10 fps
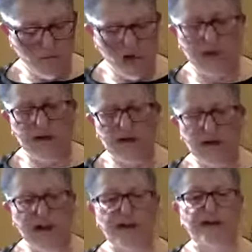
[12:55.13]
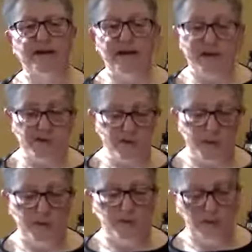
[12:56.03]
I have a
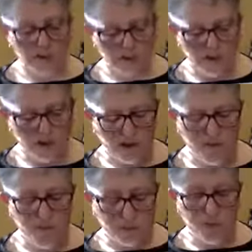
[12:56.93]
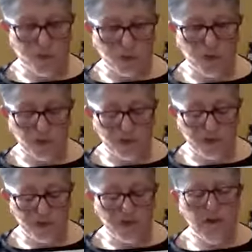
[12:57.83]
spare because I broke one of
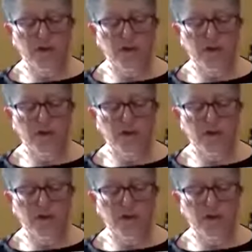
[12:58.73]
mine.